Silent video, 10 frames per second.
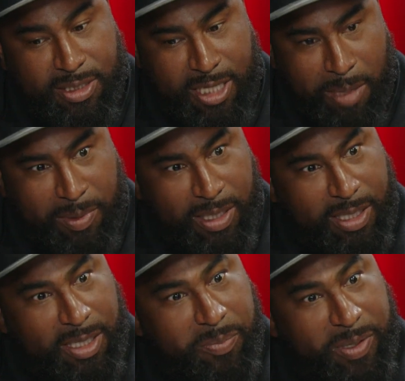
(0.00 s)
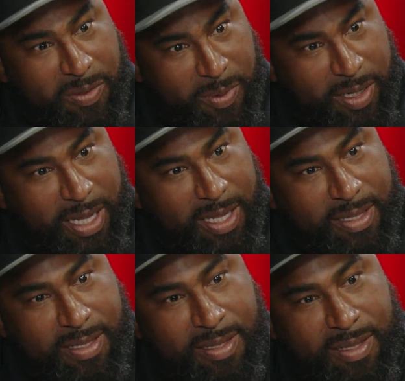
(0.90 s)
Joplin and Pittsburgh,
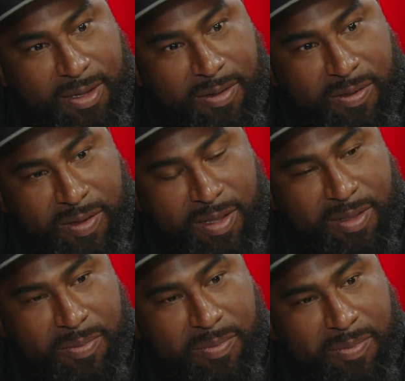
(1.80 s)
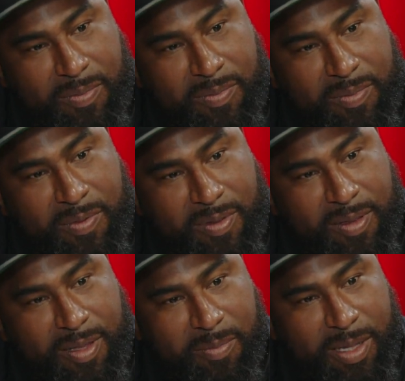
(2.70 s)
Kansas. So I've got some
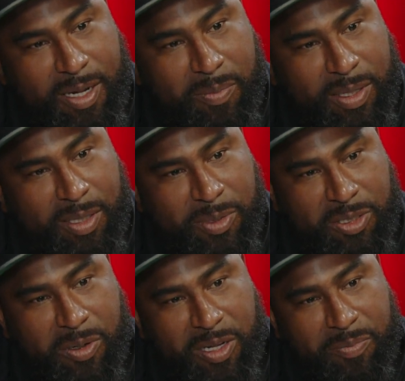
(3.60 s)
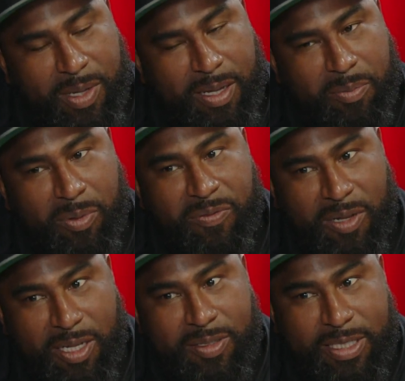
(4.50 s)
there, but the majority of my
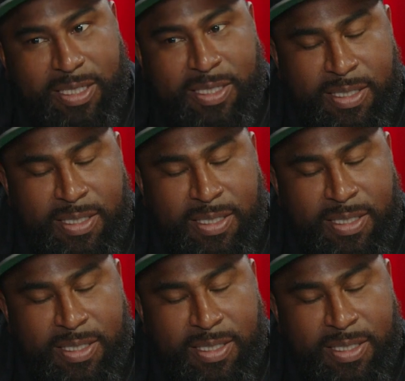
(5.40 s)
portfolio is here.